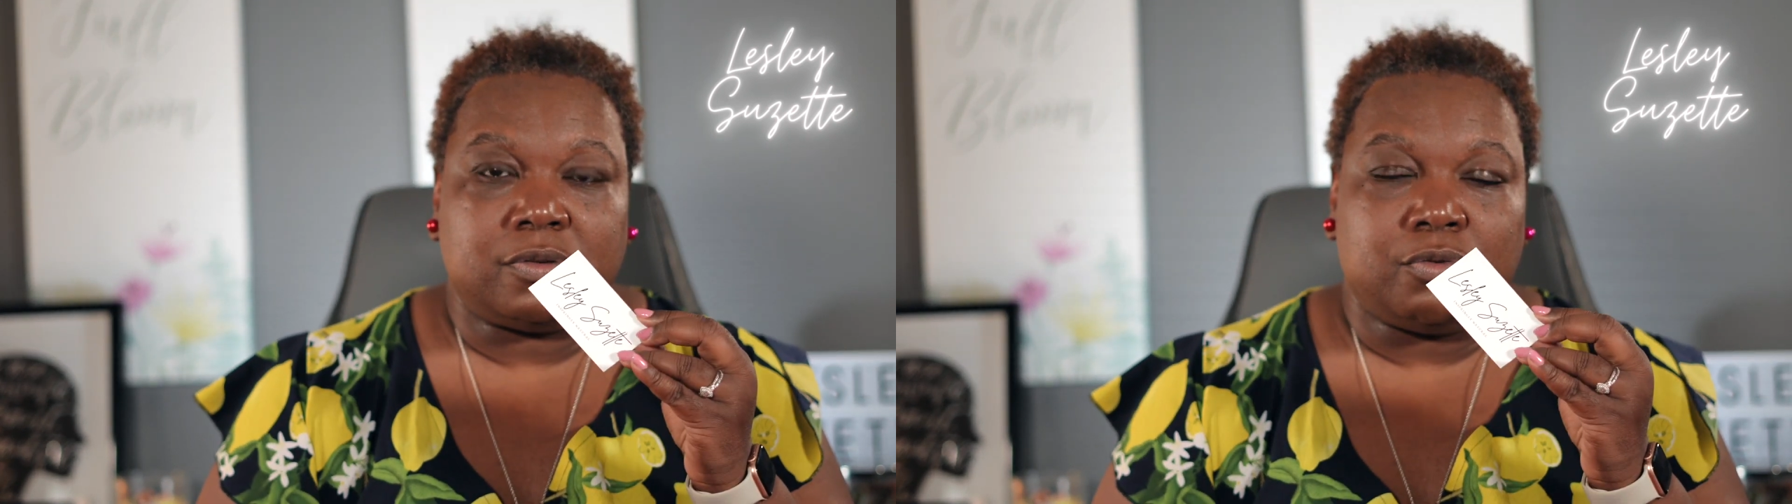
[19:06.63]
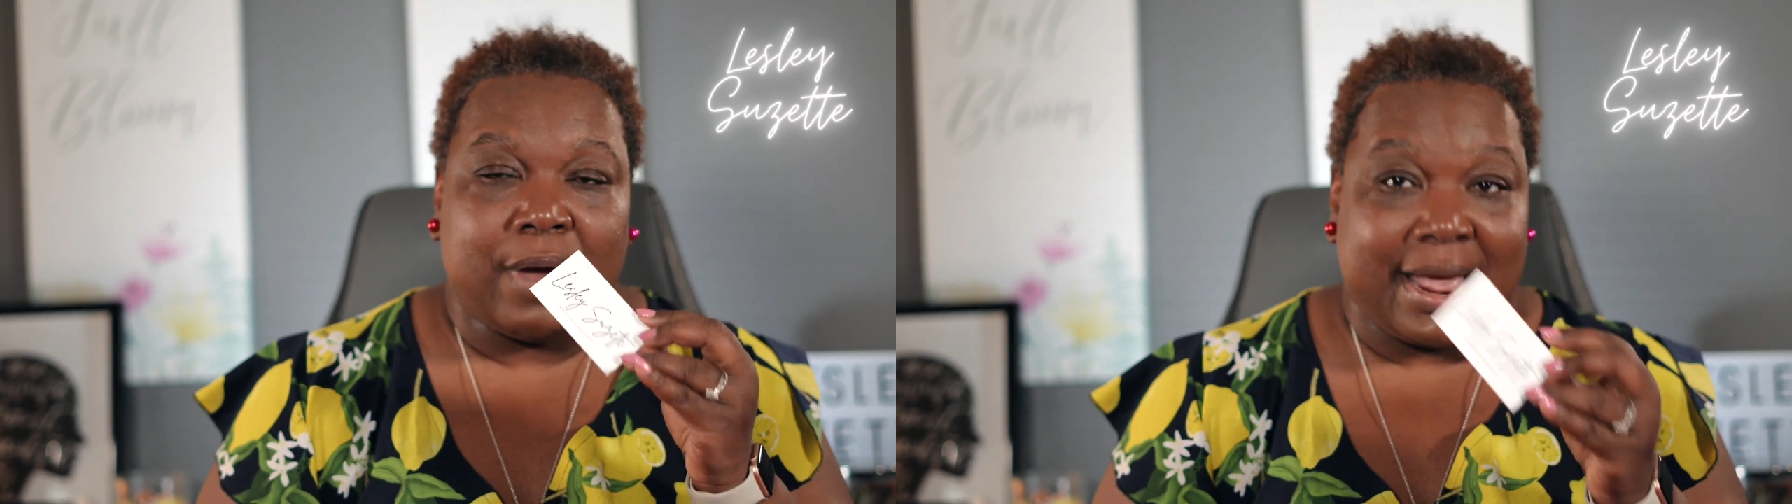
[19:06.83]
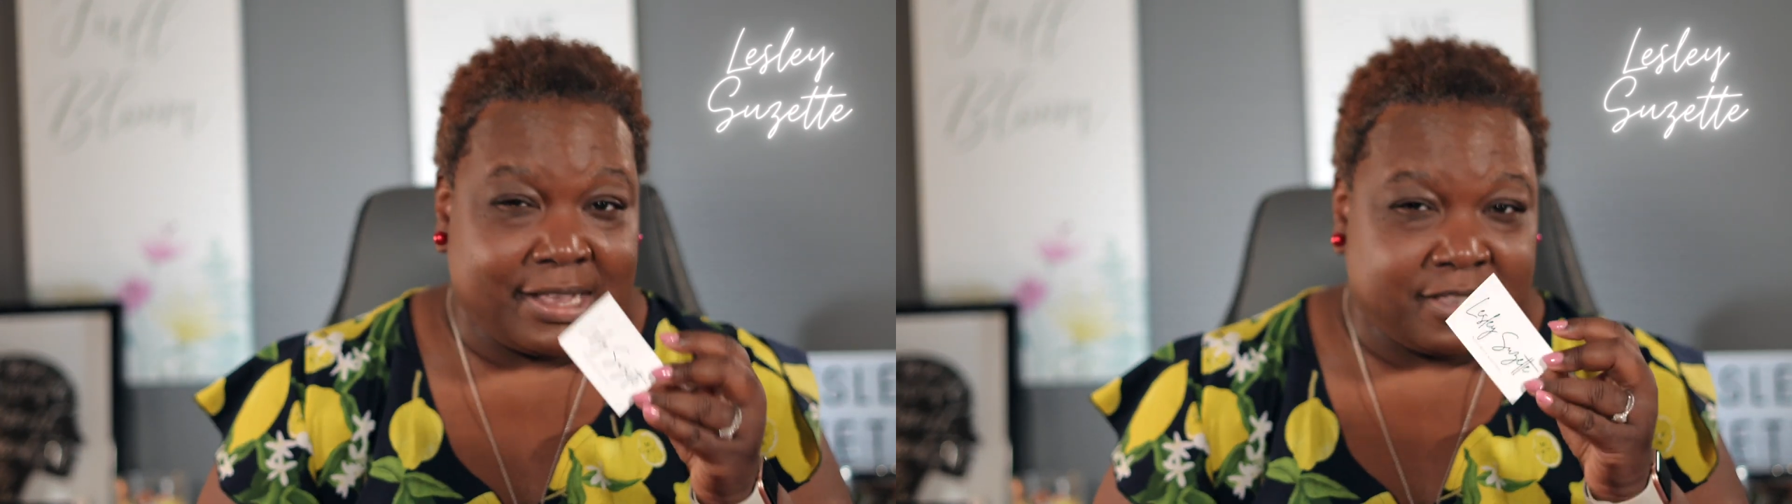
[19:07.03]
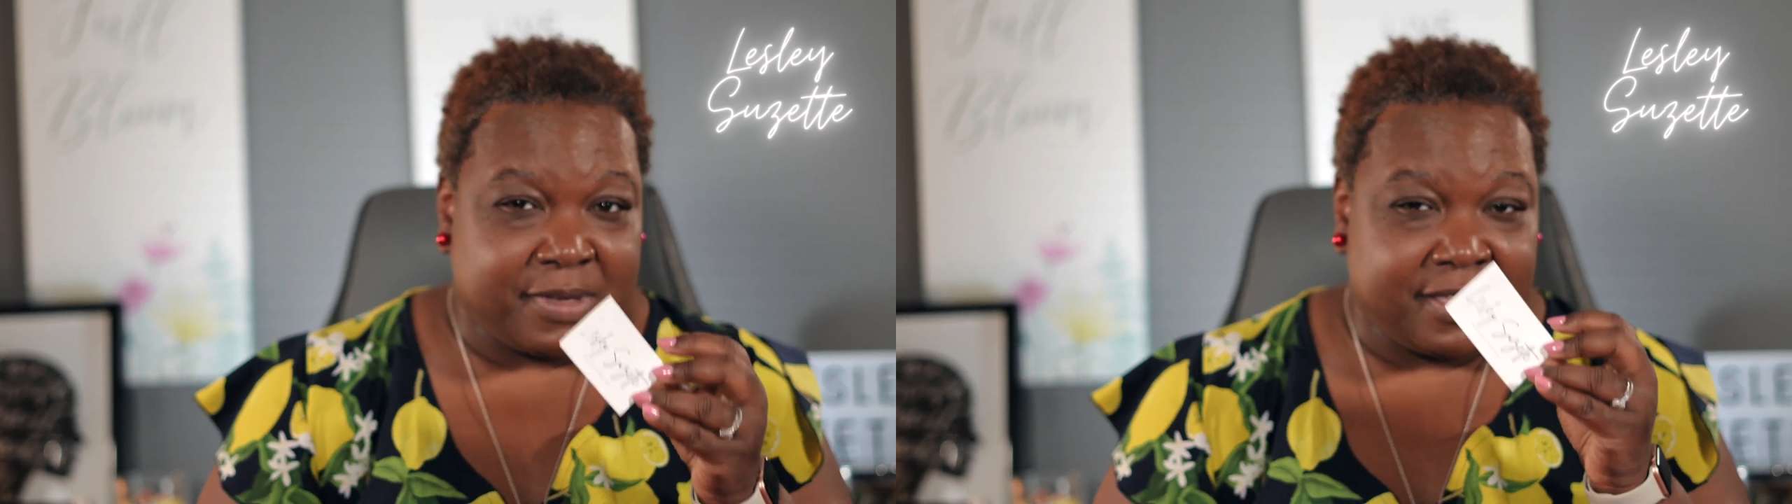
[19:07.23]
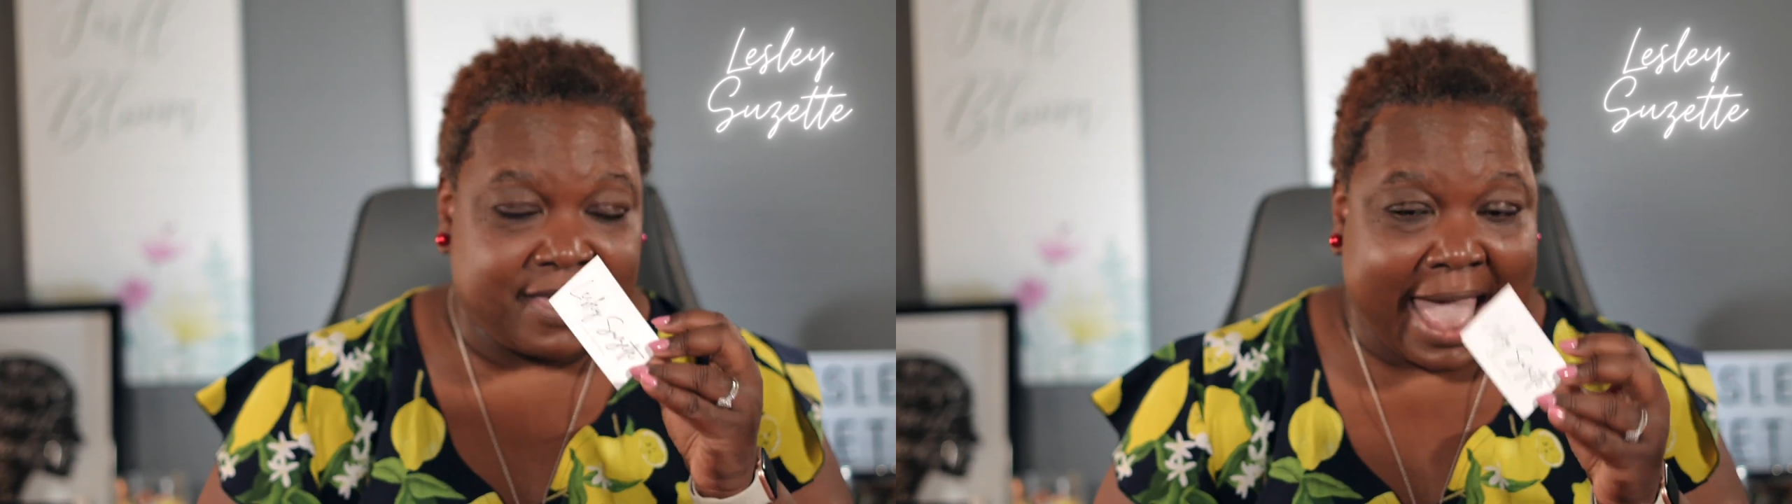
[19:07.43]
Granny
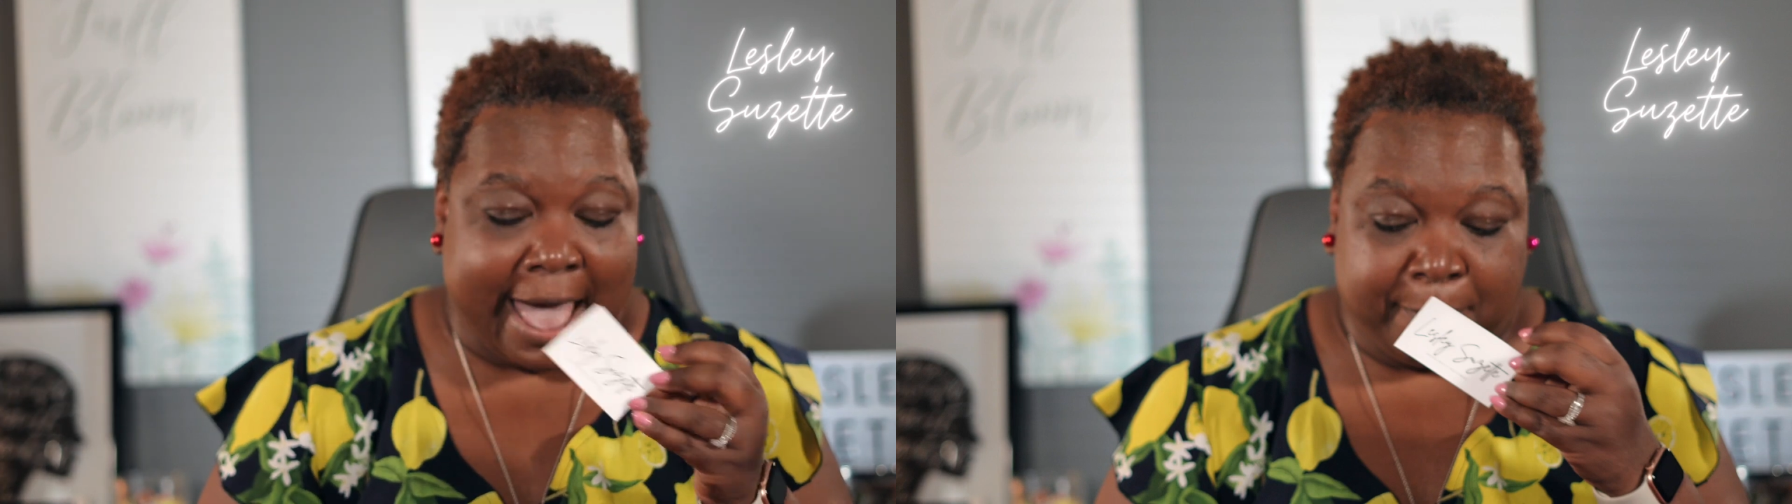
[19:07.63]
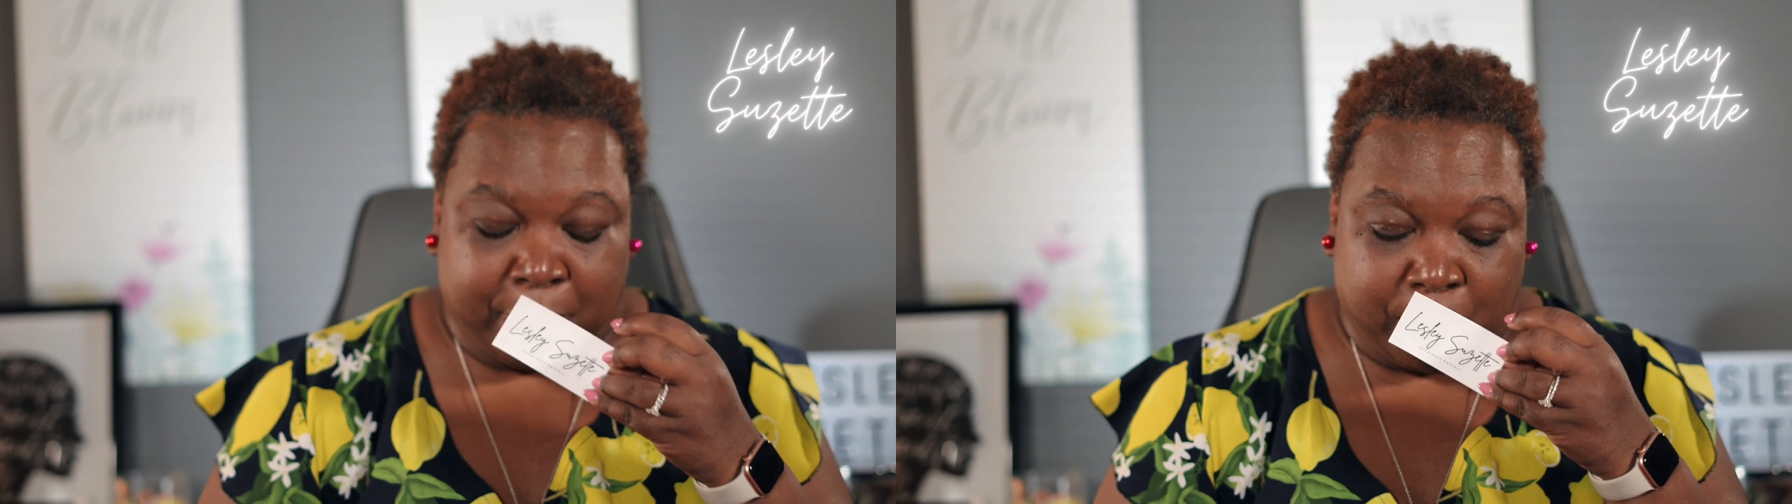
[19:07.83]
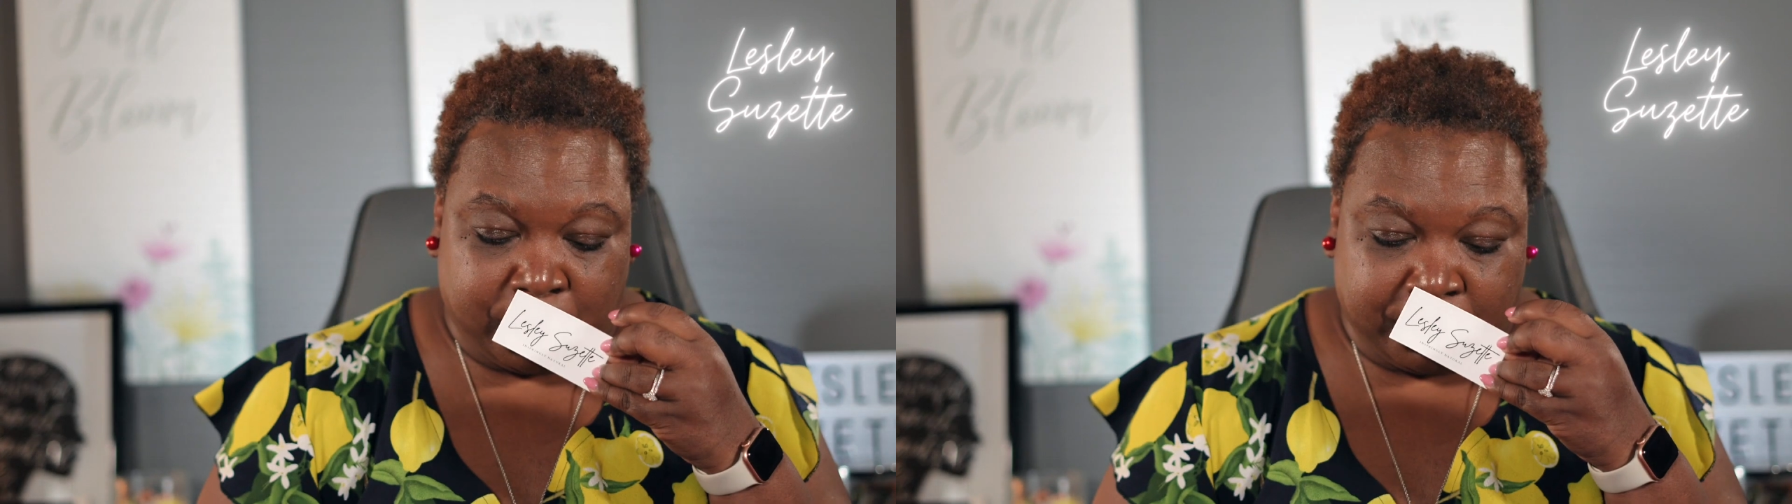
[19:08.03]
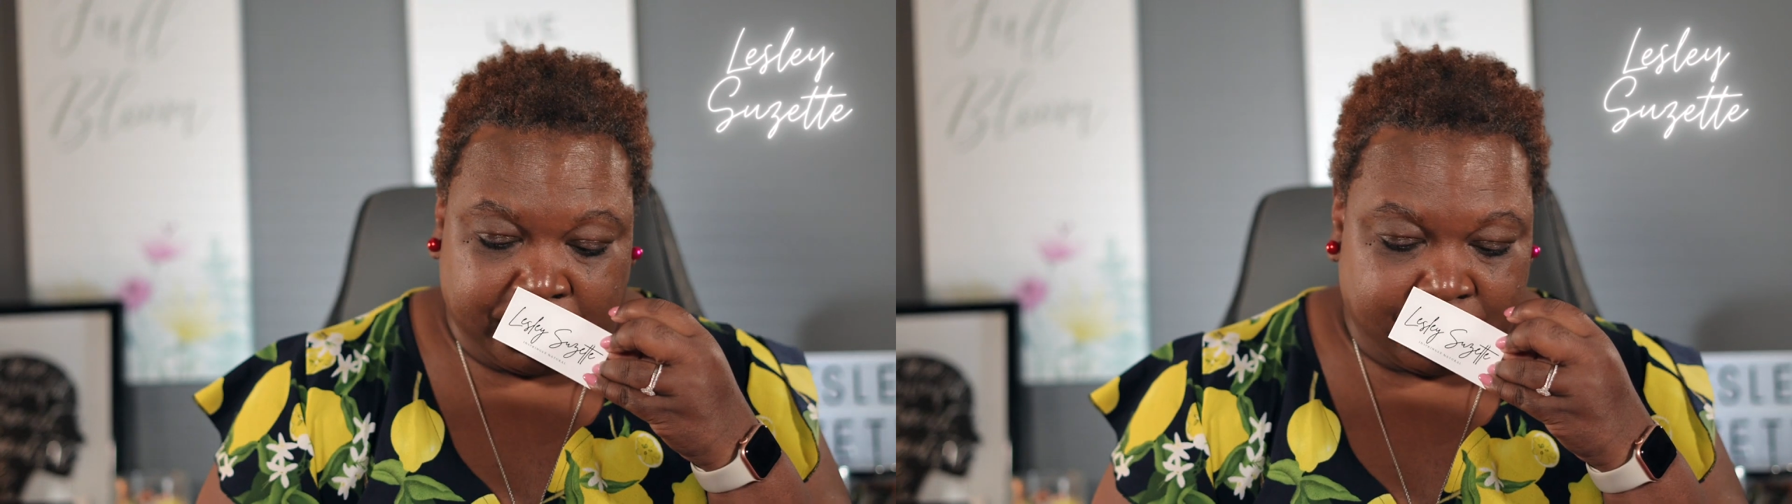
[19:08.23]
Smith apple,